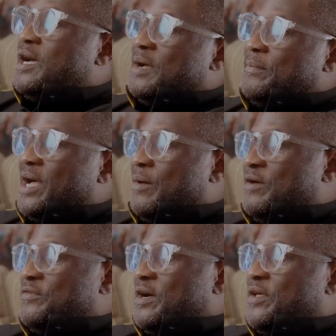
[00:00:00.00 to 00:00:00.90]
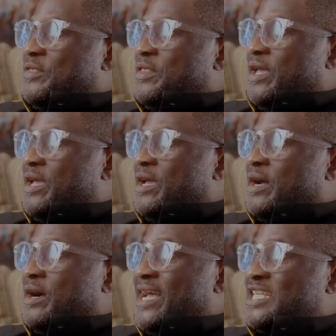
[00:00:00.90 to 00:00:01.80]
However,
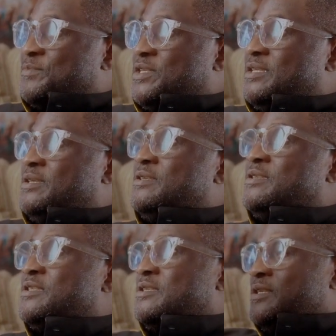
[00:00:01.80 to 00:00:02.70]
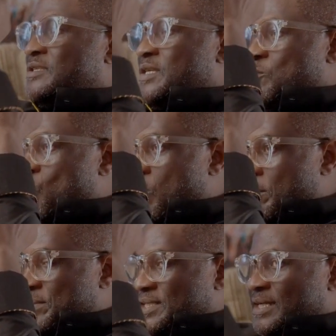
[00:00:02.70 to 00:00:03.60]
their expertise is in
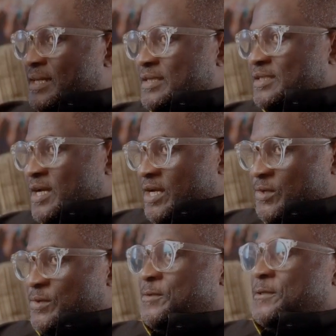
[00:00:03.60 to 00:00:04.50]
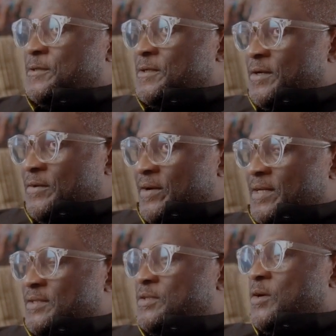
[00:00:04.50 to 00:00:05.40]
one particular silo,
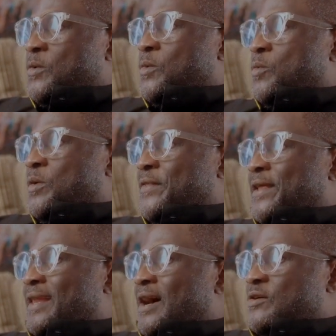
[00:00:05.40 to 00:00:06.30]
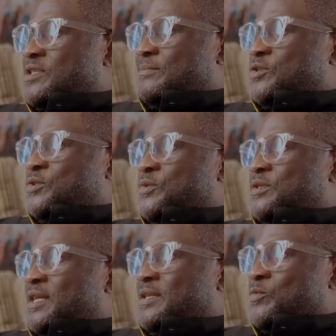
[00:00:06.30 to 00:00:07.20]
right? So what that allows them to do
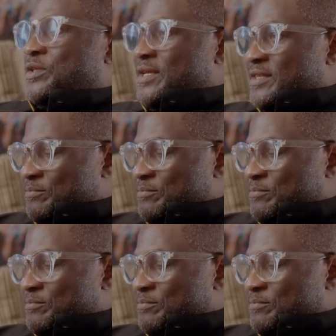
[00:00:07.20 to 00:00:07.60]
is that within